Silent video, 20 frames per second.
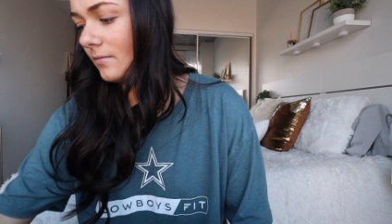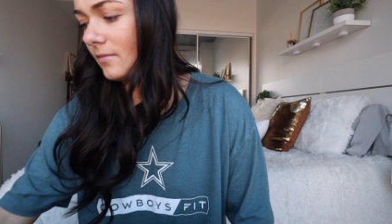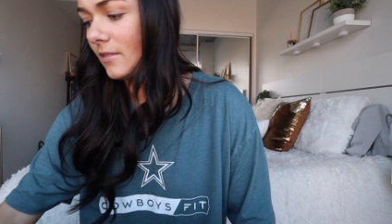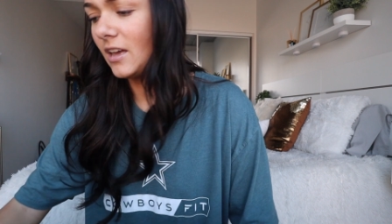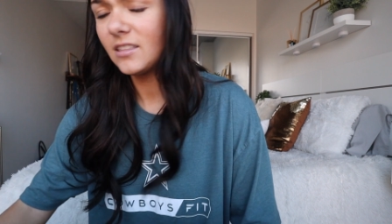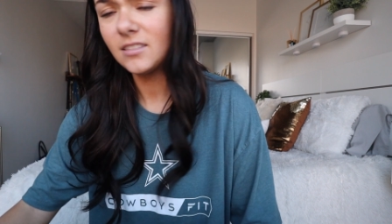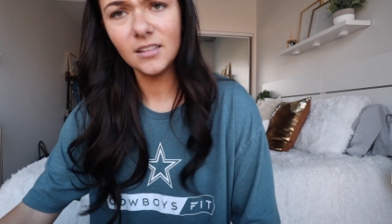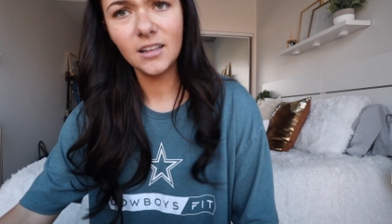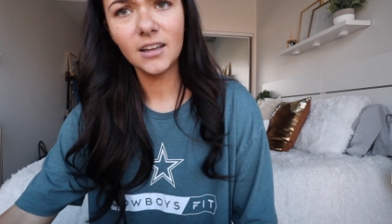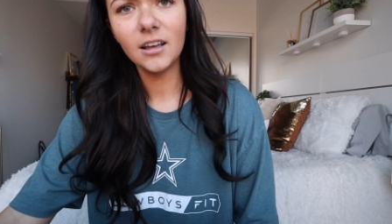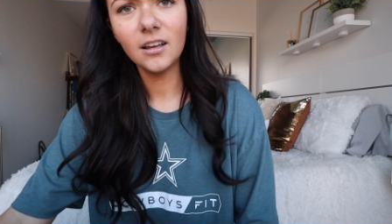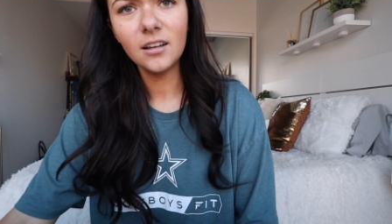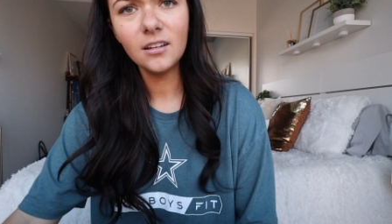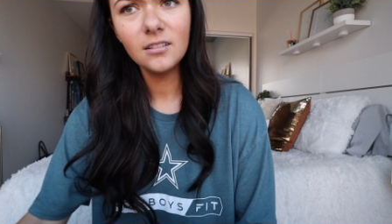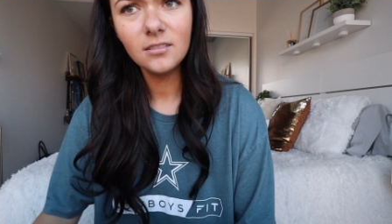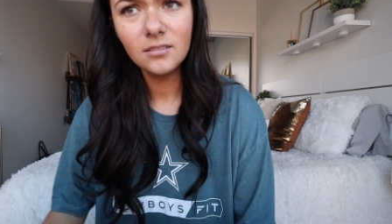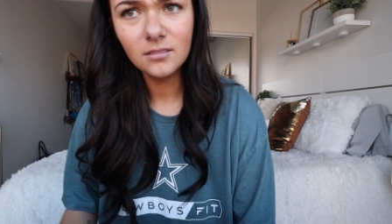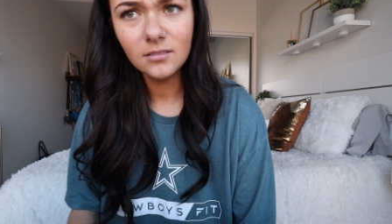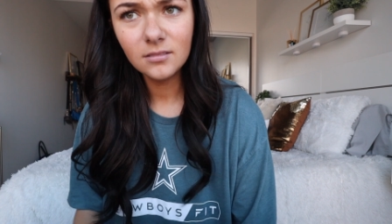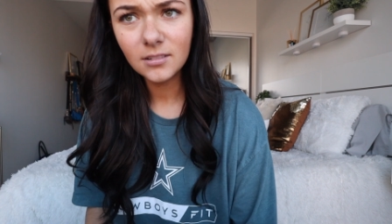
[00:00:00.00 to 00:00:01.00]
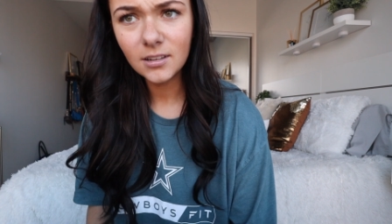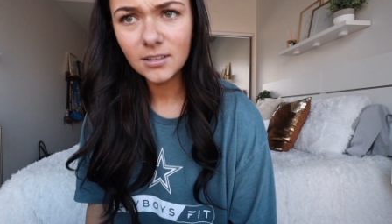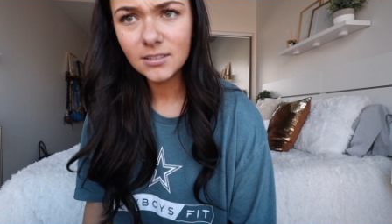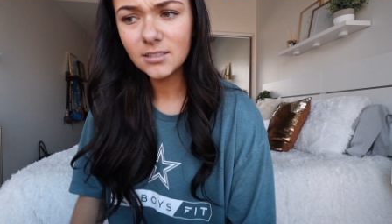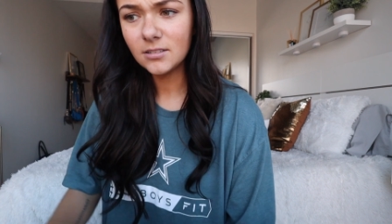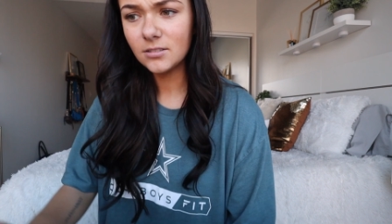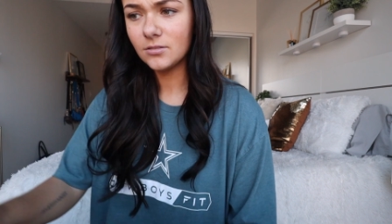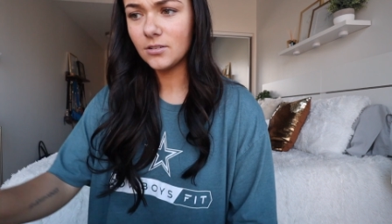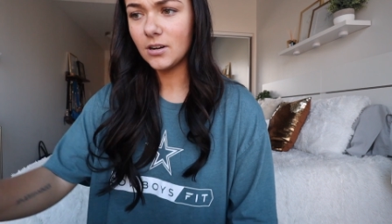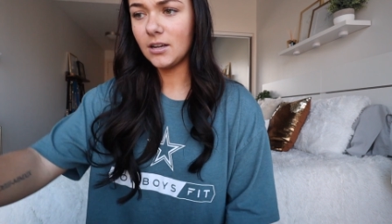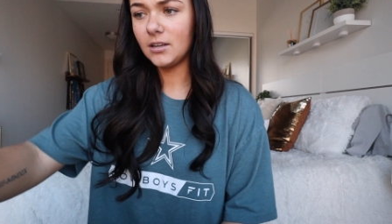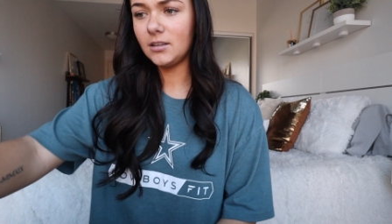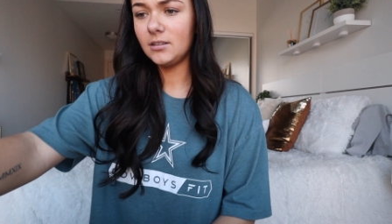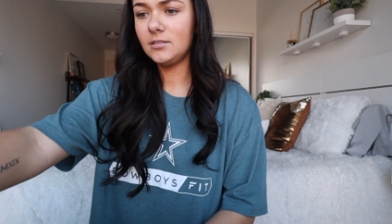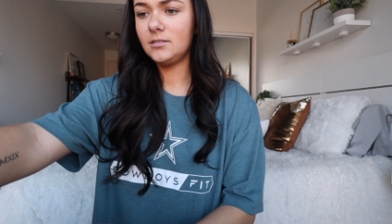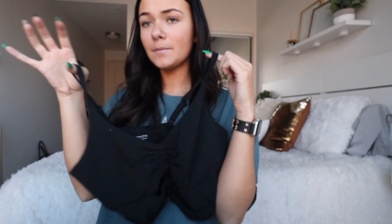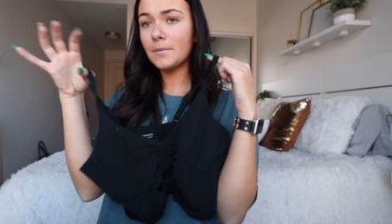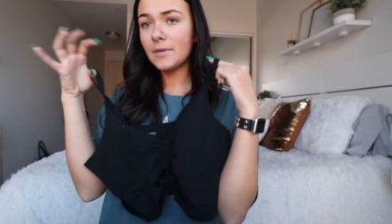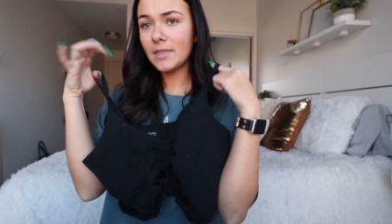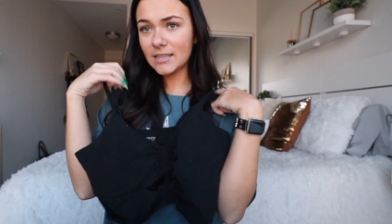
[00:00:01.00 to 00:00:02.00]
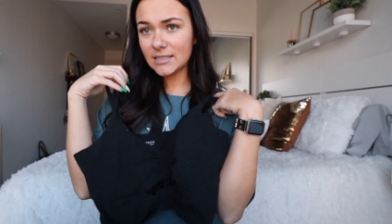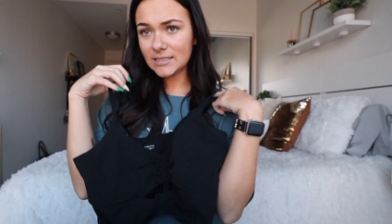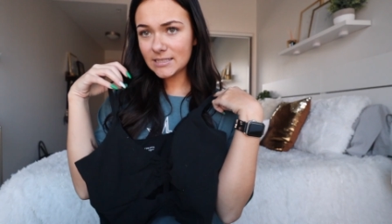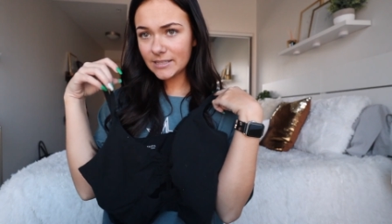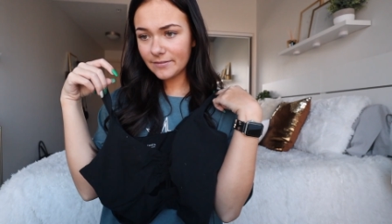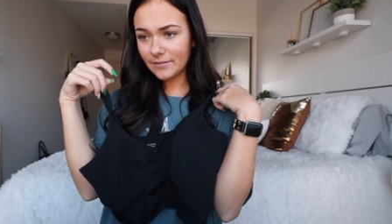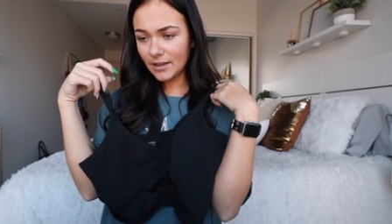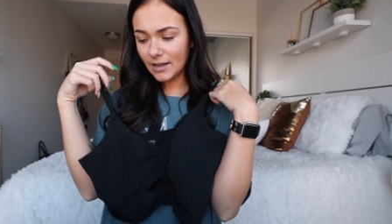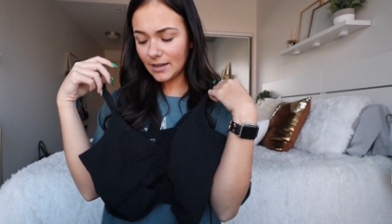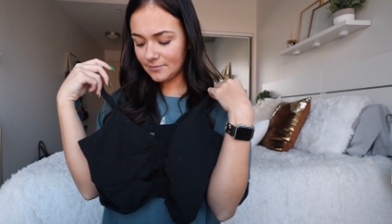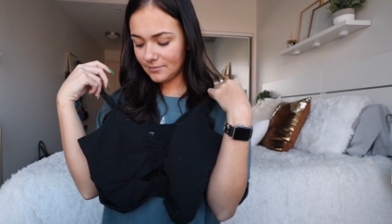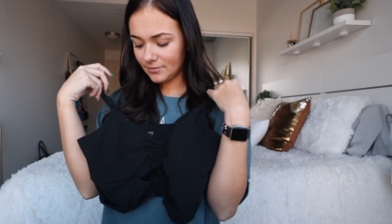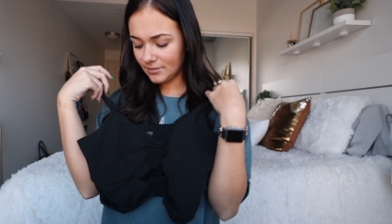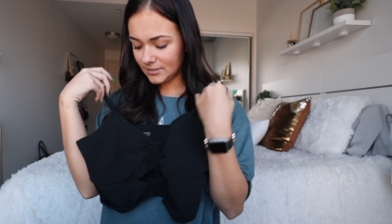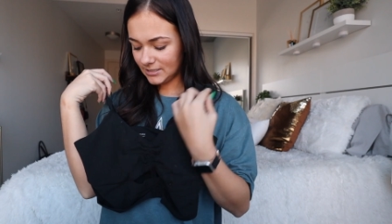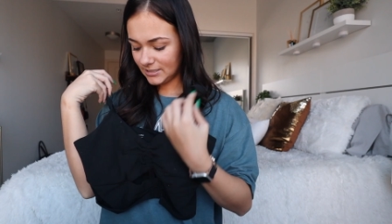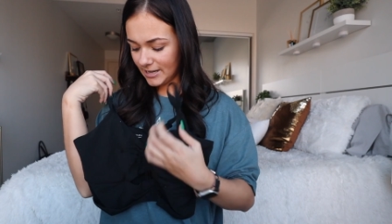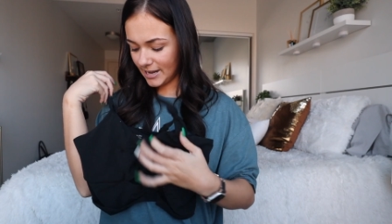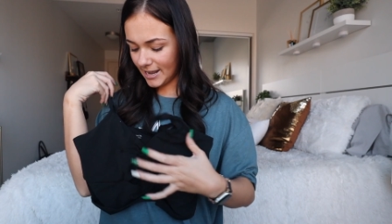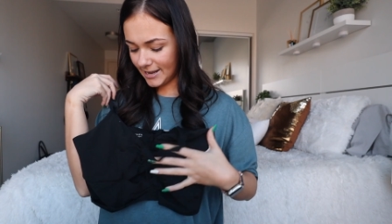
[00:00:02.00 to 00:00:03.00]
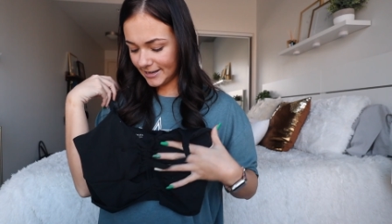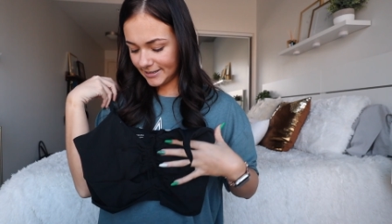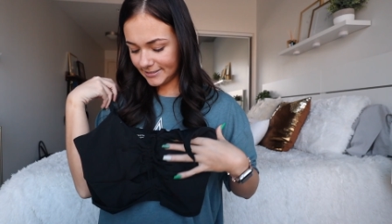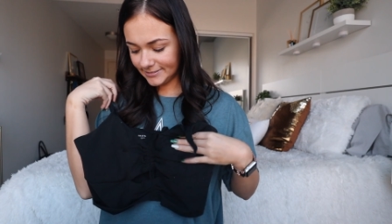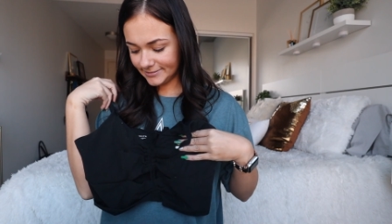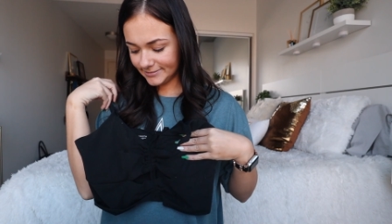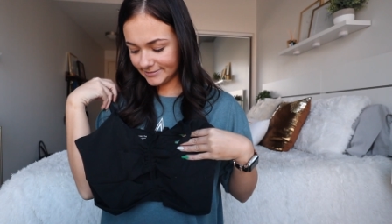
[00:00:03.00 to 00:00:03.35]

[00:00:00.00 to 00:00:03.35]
Athleta. That sounds right. Maybe that's the vibe for today